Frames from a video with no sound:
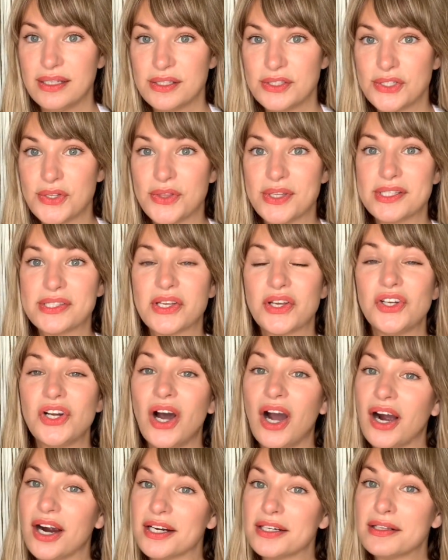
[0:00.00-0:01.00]
so this could
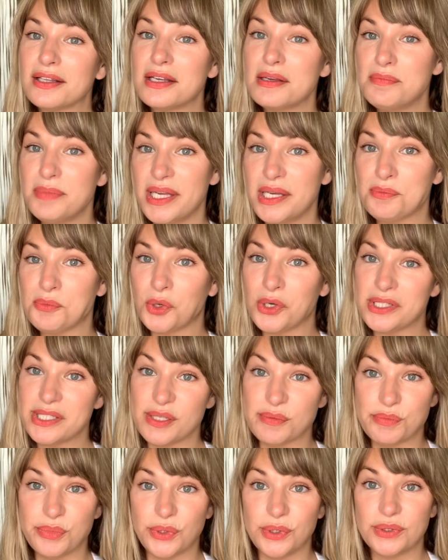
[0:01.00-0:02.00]
hardly be more
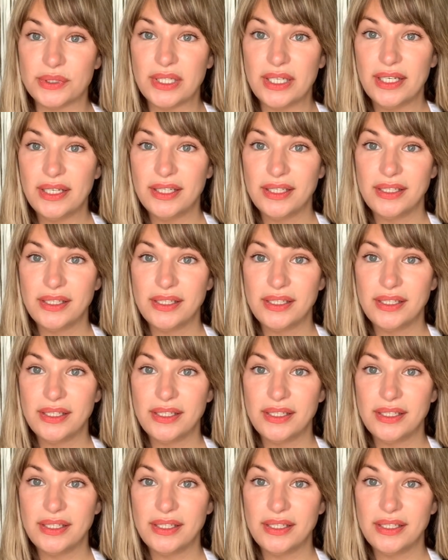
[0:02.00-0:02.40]
simple.